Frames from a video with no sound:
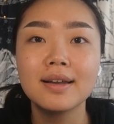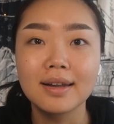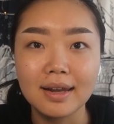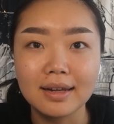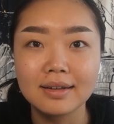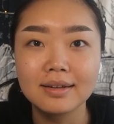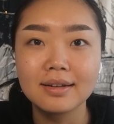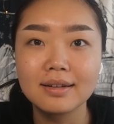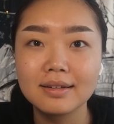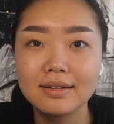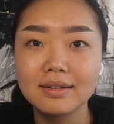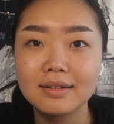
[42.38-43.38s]
Hey,
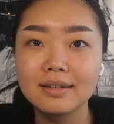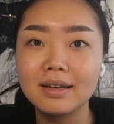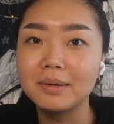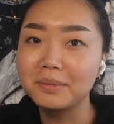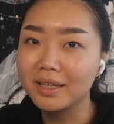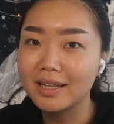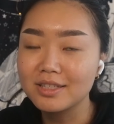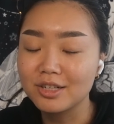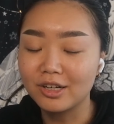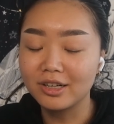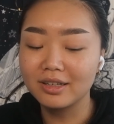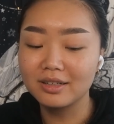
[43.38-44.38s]
I'm gonna get
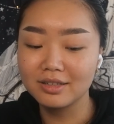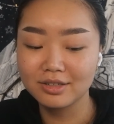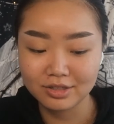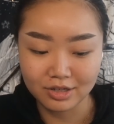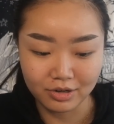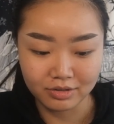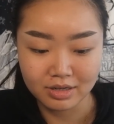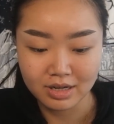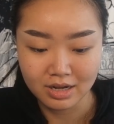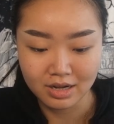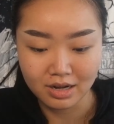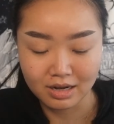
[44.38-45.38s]
started. So
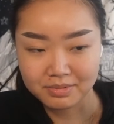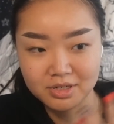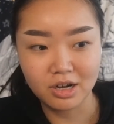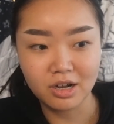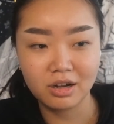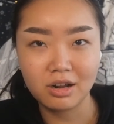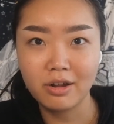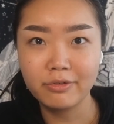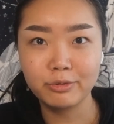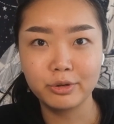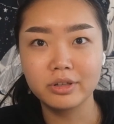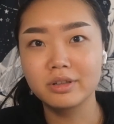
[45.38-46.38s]
I'm starting
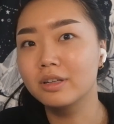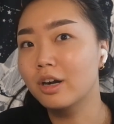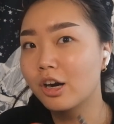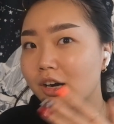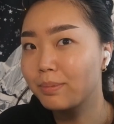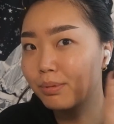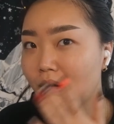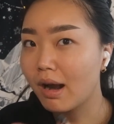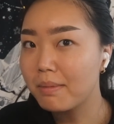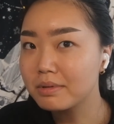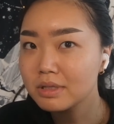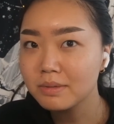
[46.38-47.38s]
off with an already
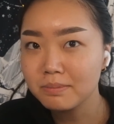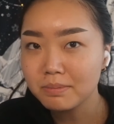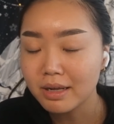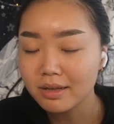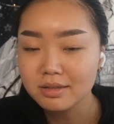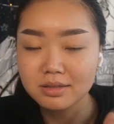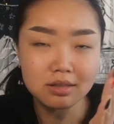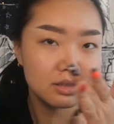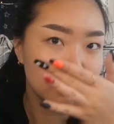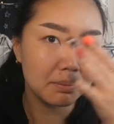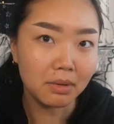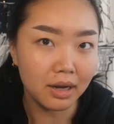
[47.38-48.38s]
primed base.
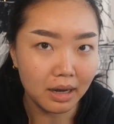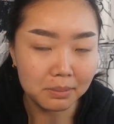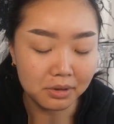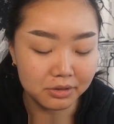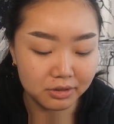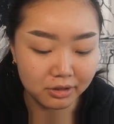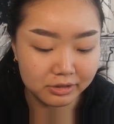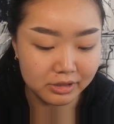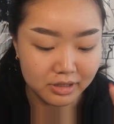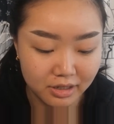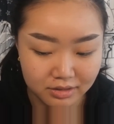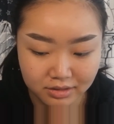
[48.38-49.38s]
My eyebrows are already
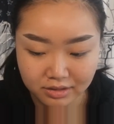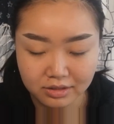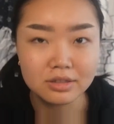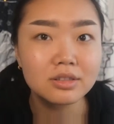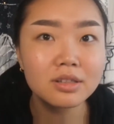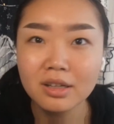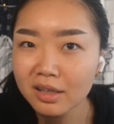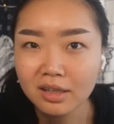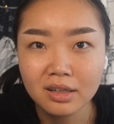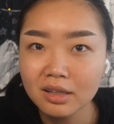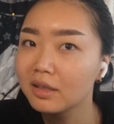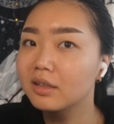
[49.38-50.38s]
done because
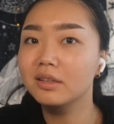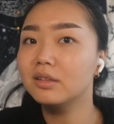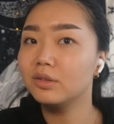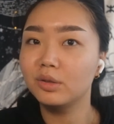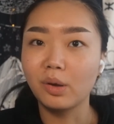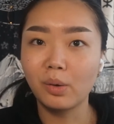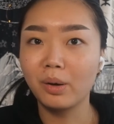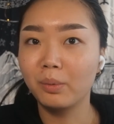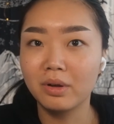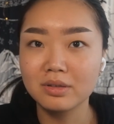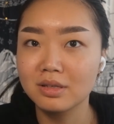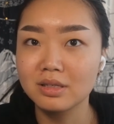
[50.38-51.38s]
no one
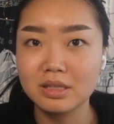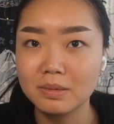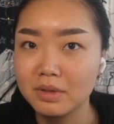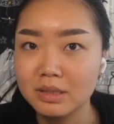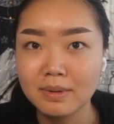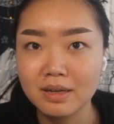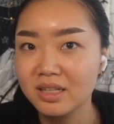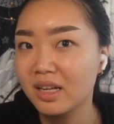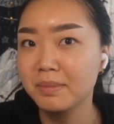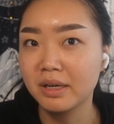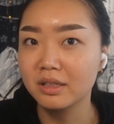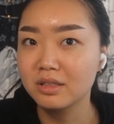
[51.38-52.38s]
wants to see me spend
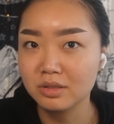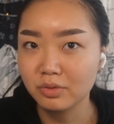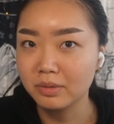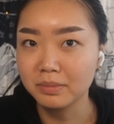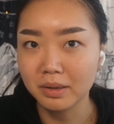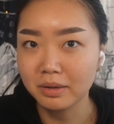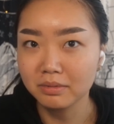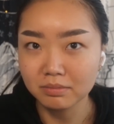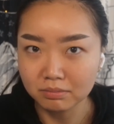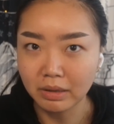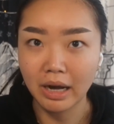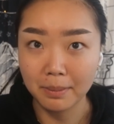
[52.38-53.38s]
10 minutes doing my
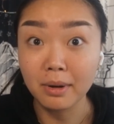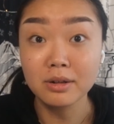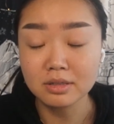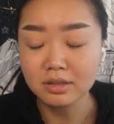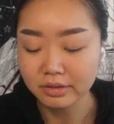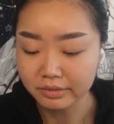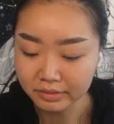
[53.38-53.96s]
eyebrows alone.